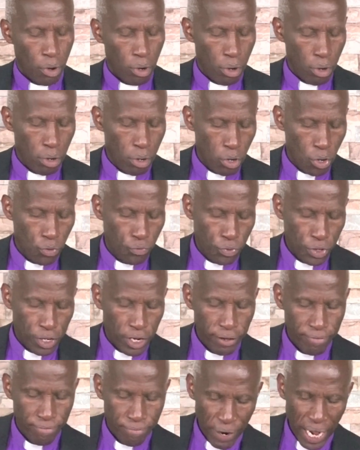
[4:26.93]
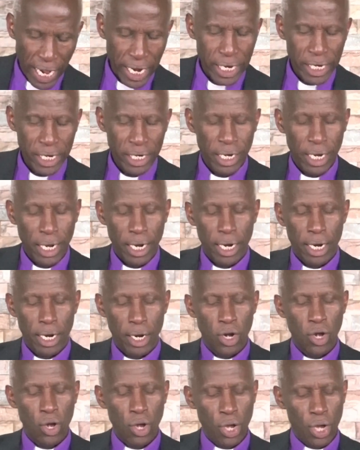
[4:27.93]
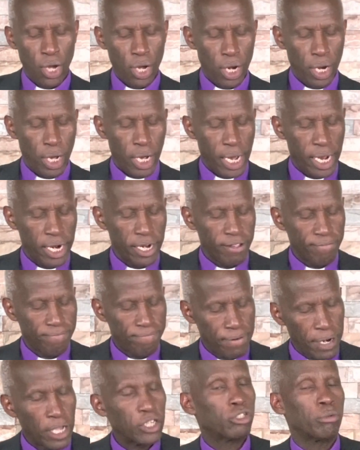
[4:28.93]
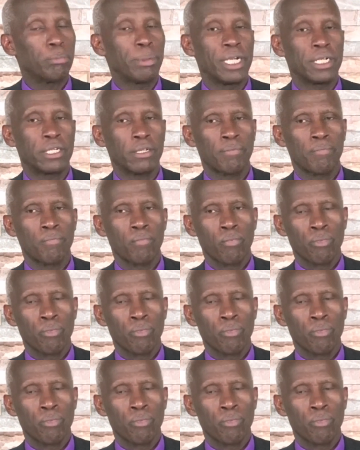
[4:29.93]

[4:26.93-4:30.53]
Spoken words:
of divine refreshment.